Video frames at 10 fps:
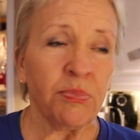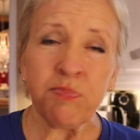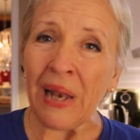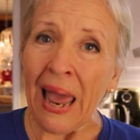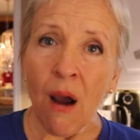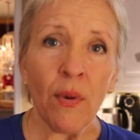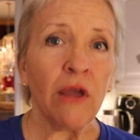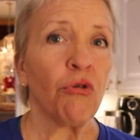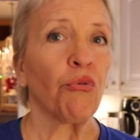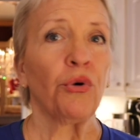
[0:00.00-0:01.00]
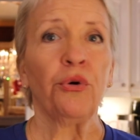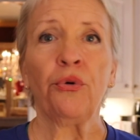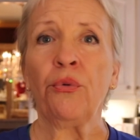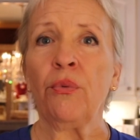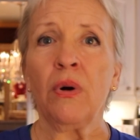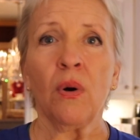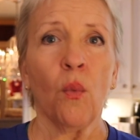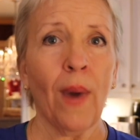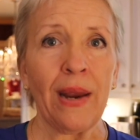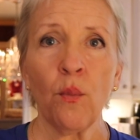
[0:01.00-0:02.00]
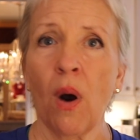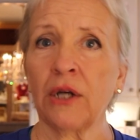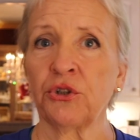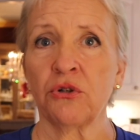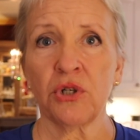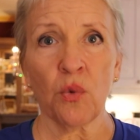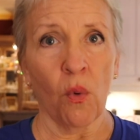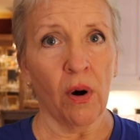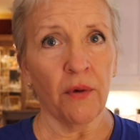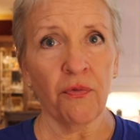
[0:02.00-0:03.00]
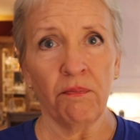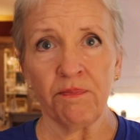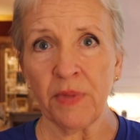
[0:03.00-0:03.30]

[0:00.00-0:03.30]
plowing through Weight Watchers or